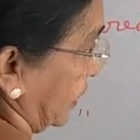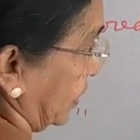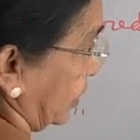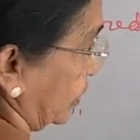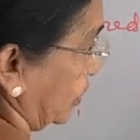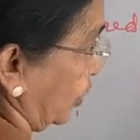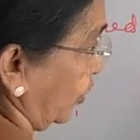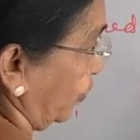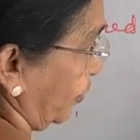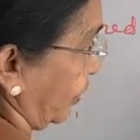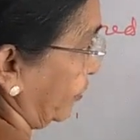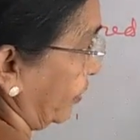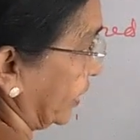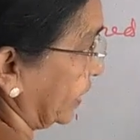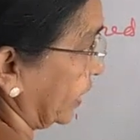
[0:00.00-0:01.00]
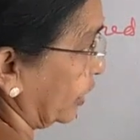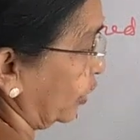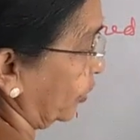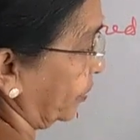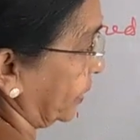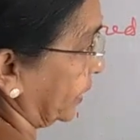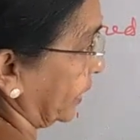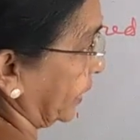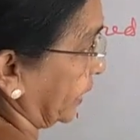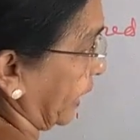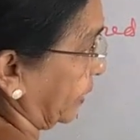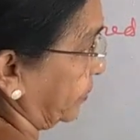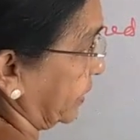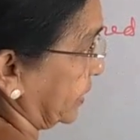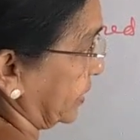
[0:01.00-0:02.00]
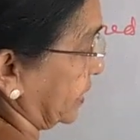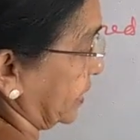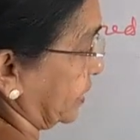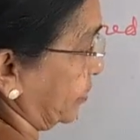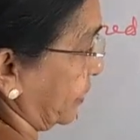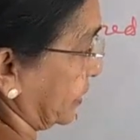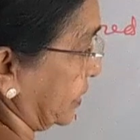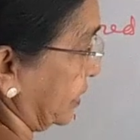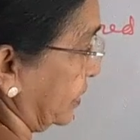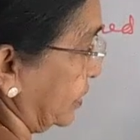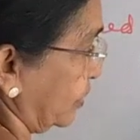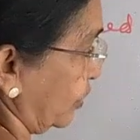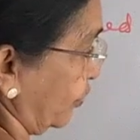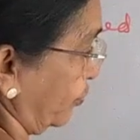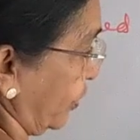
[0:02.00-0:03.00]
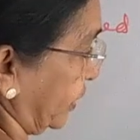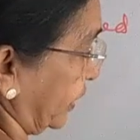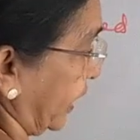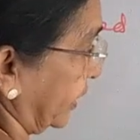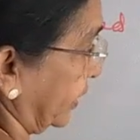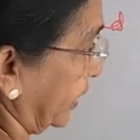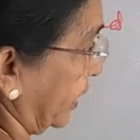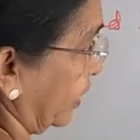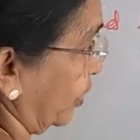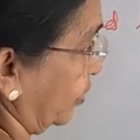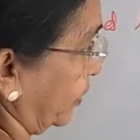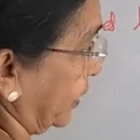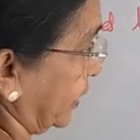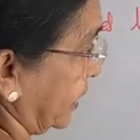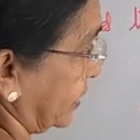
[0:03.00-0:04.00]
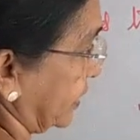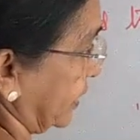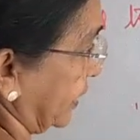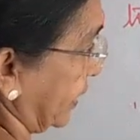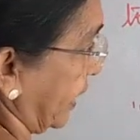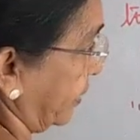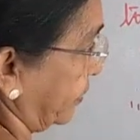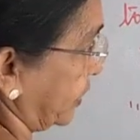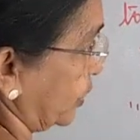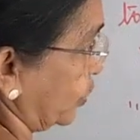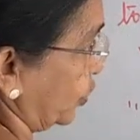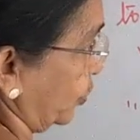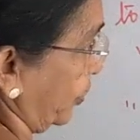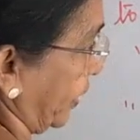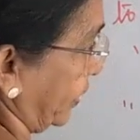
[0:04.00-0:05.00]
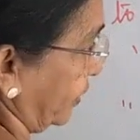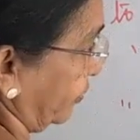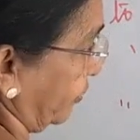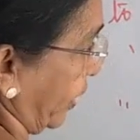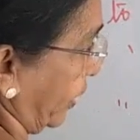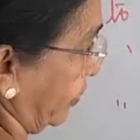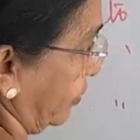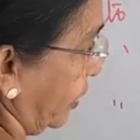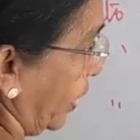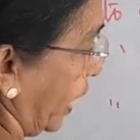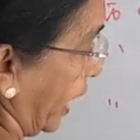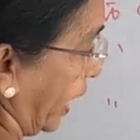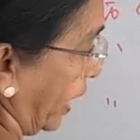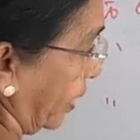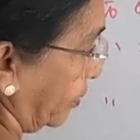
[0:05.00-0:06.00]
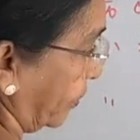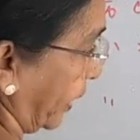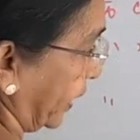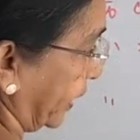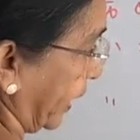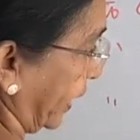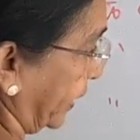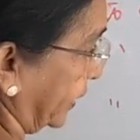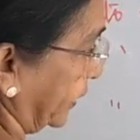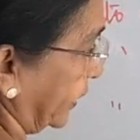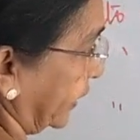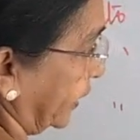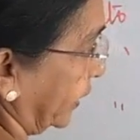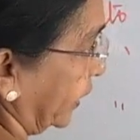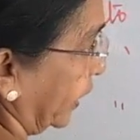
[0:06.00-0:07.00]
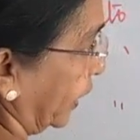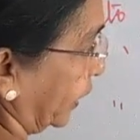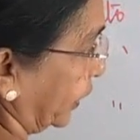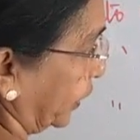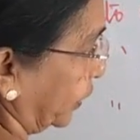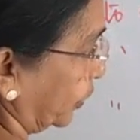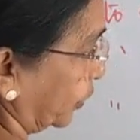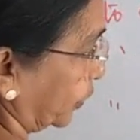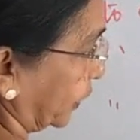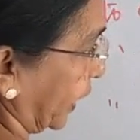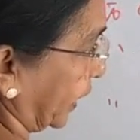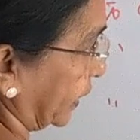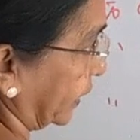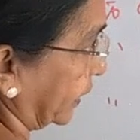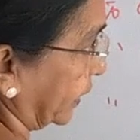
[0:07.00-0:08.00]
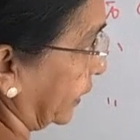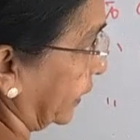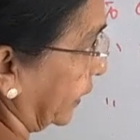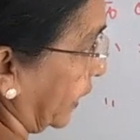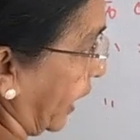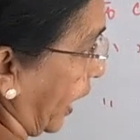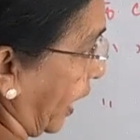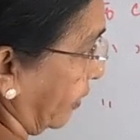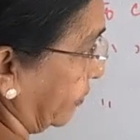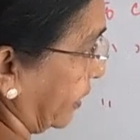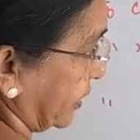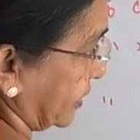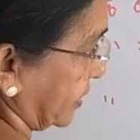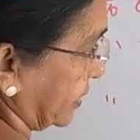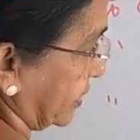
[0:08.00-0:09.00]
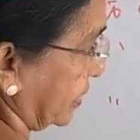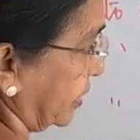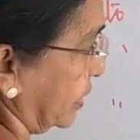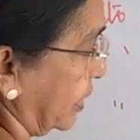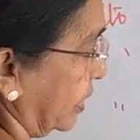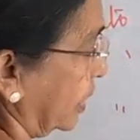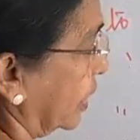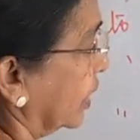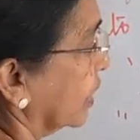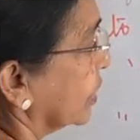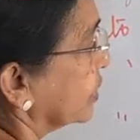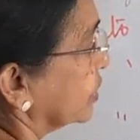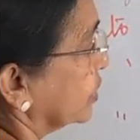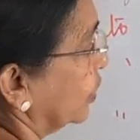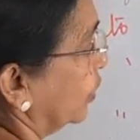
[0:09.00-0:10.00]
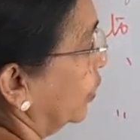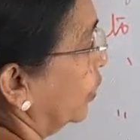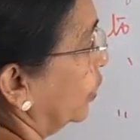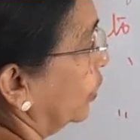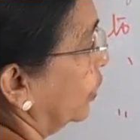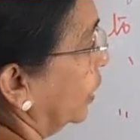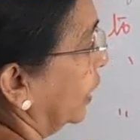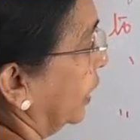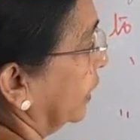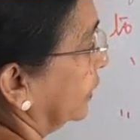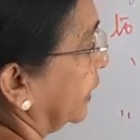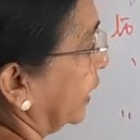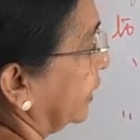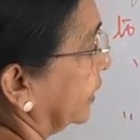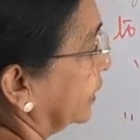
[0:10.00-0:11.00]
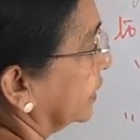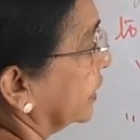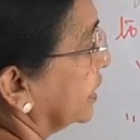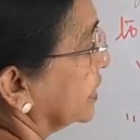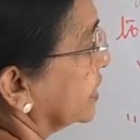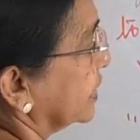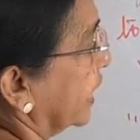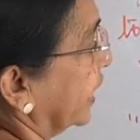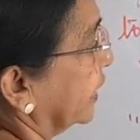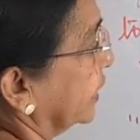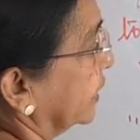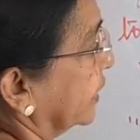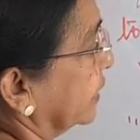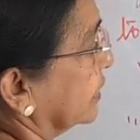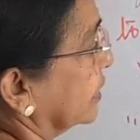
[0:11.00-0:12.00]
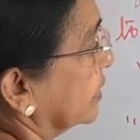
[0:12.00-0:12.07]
So for 1 kilometer time is this much. So for 30 kilometers the time is 2.5 by 90 into 30 hours. So 33 is 90.